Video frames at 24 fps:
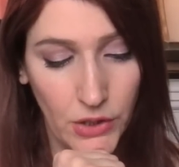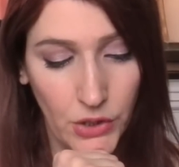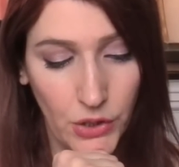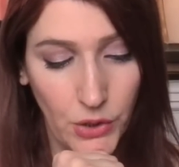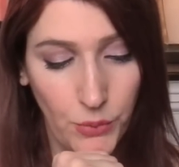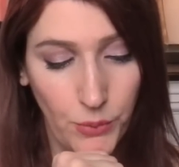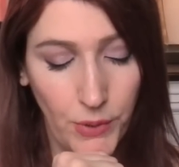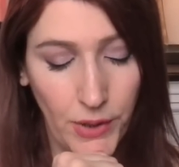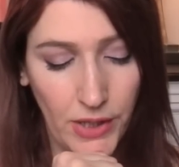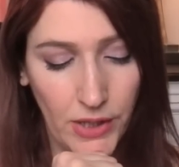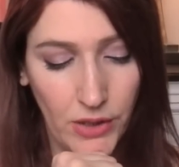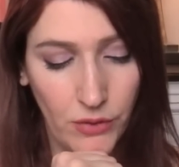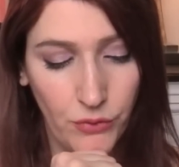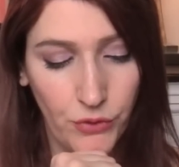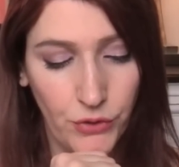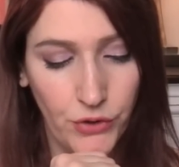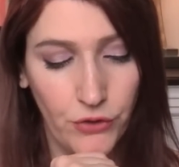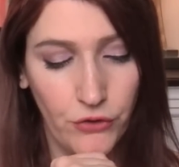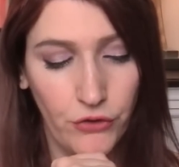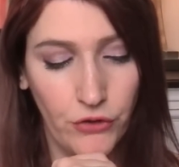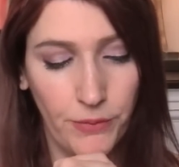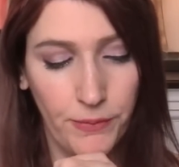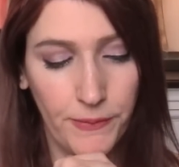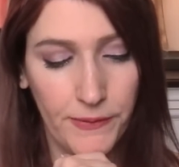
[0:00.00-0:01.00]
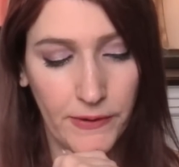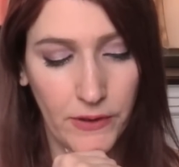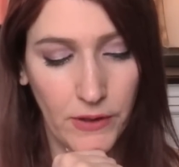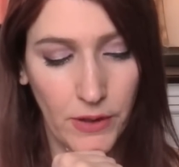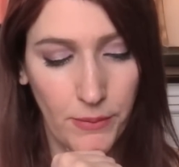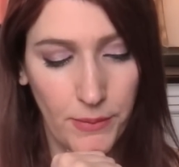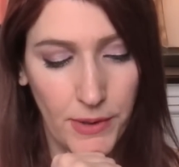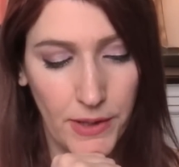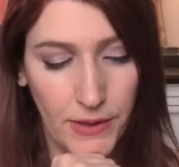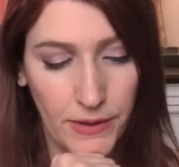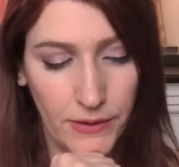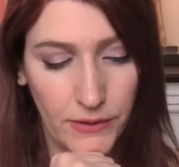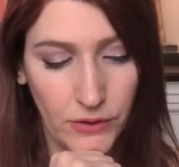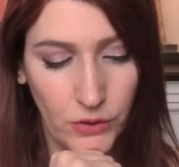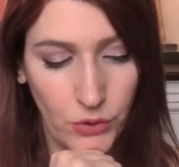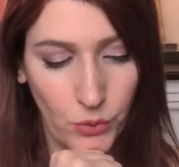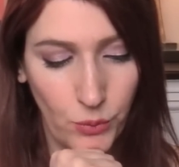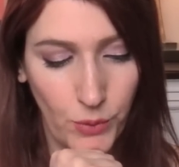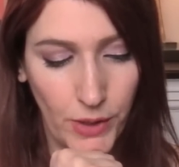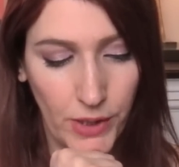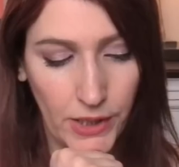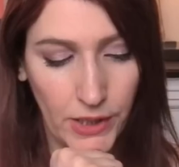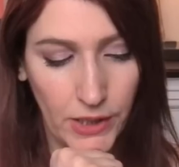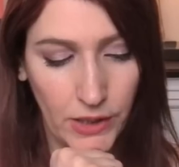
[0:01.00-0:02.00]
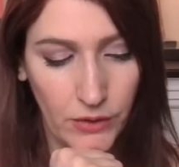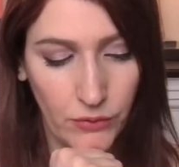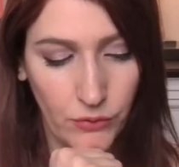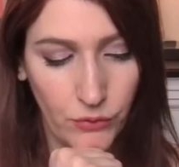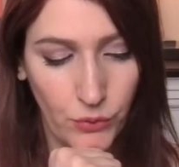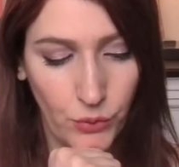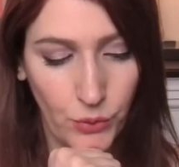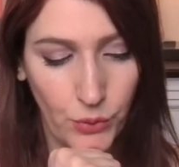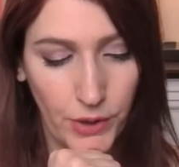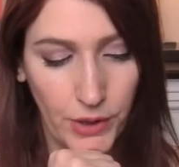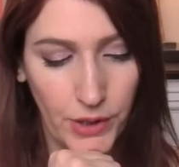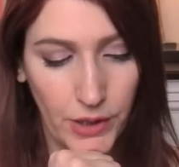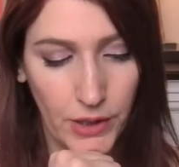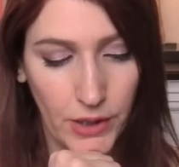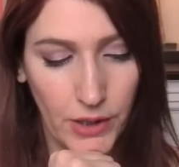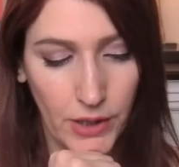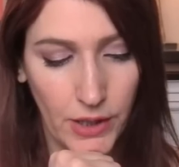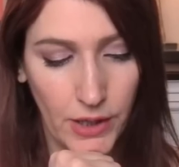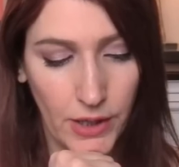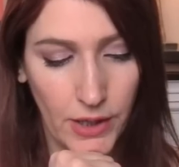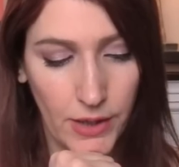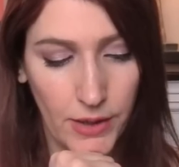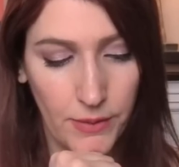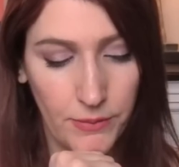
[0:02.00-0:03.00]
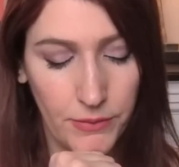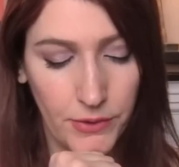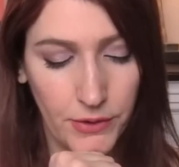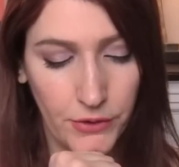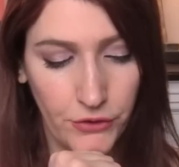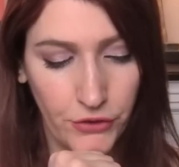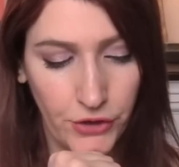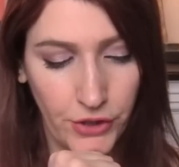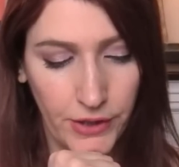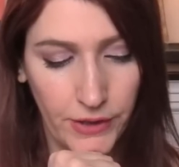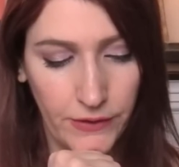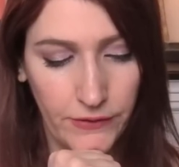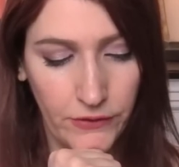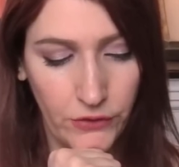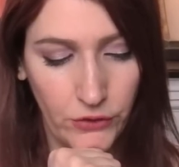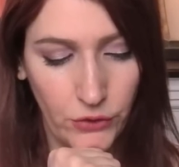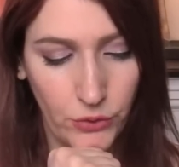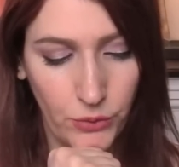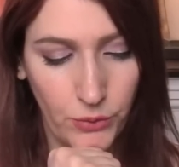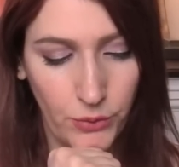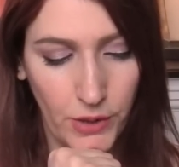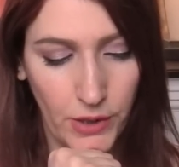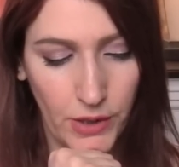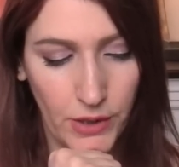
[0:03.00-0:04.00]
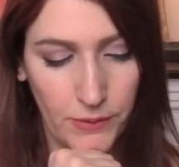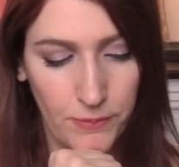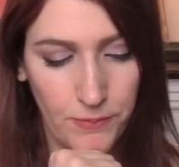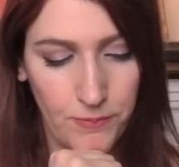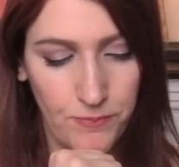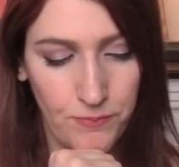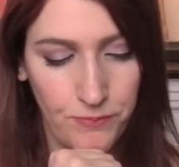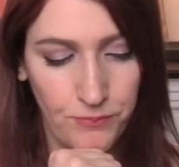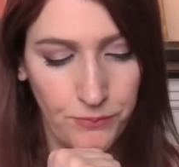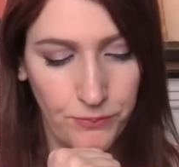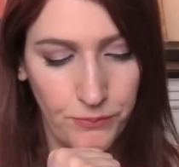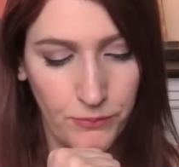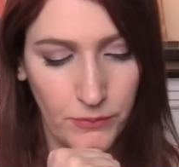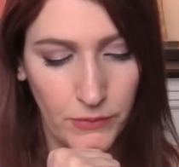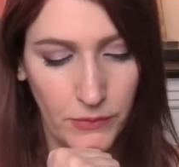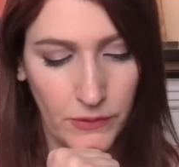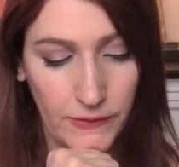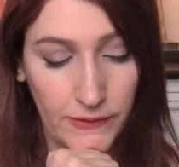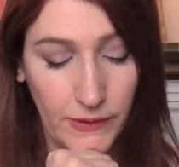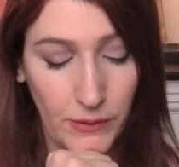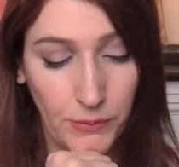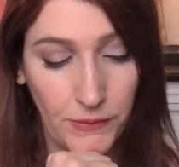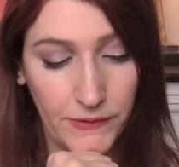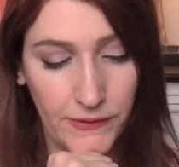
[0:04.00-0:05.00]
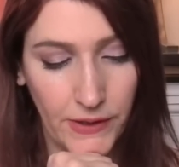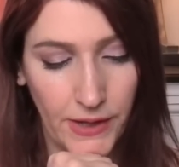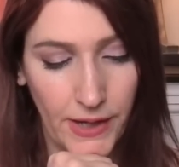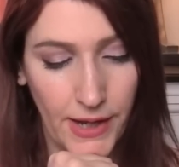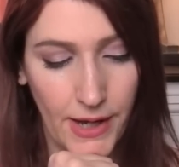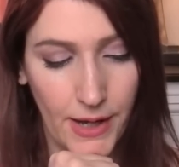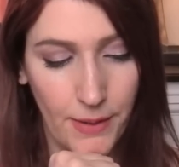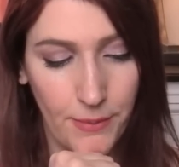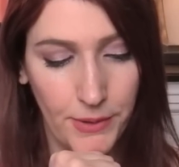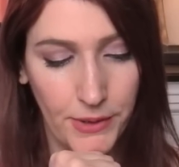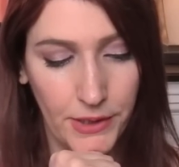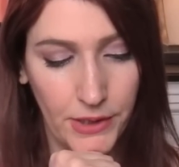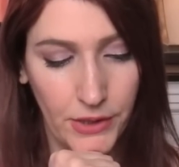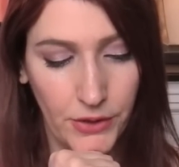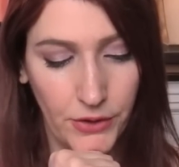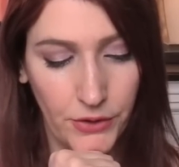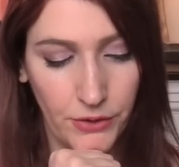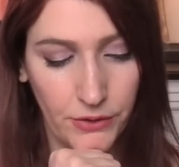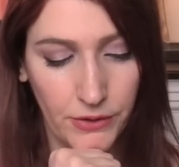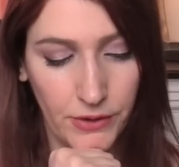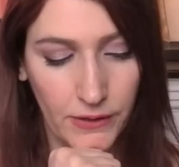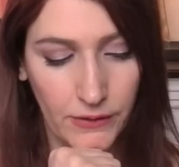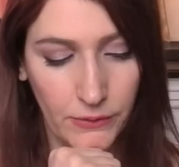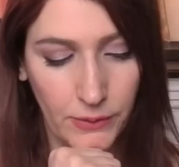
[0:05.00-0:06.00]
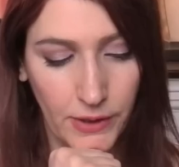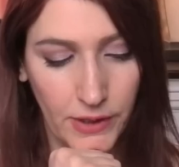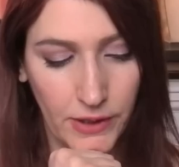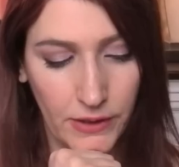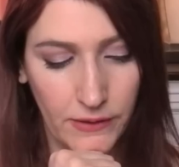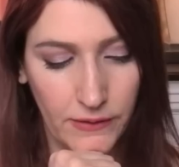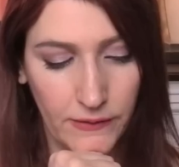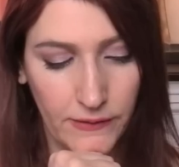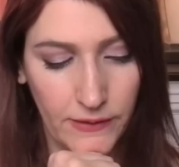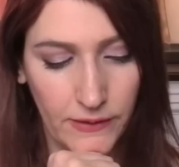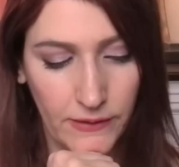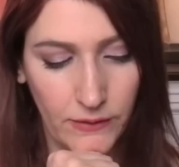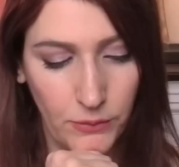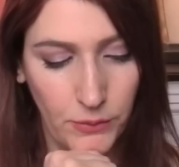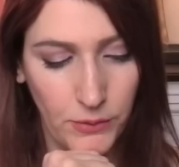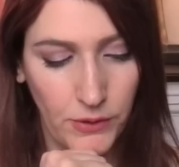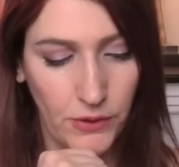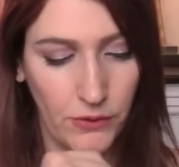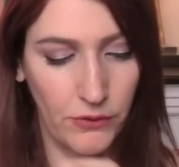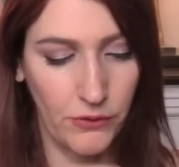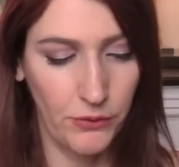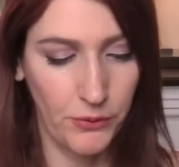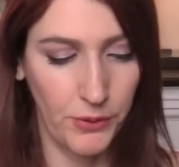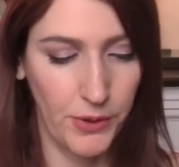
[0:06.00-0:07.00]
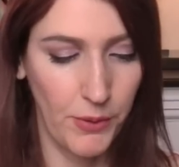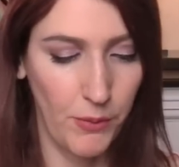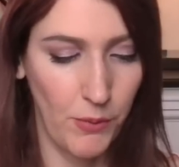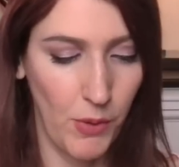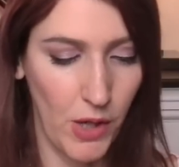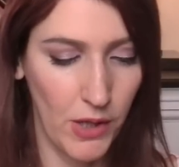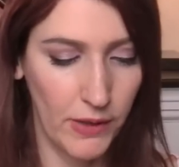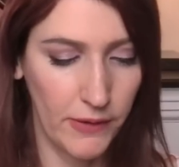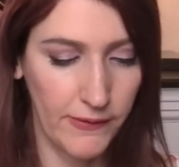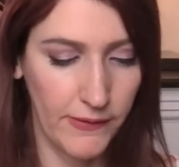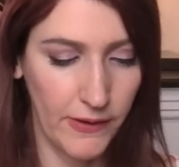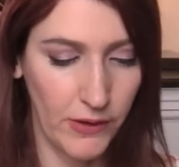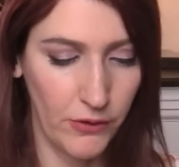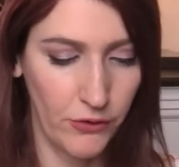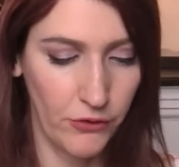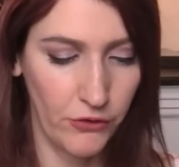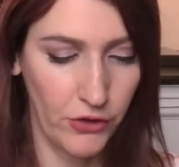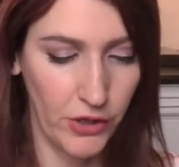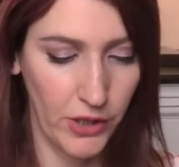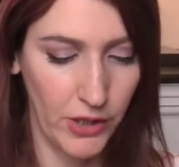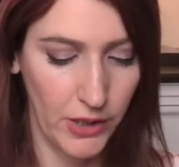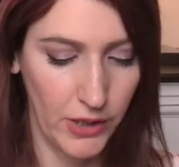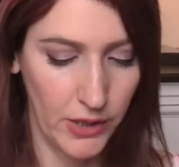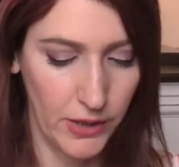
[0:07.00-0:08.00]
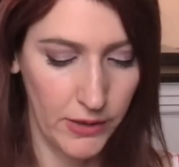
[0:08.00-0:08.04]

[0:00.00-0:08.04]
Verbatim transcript: They're waiting for the ships to come in. They're waiting for, um, they're trying to um, see what's going to happen here. That's what I get the sense with the Three of Wands energy.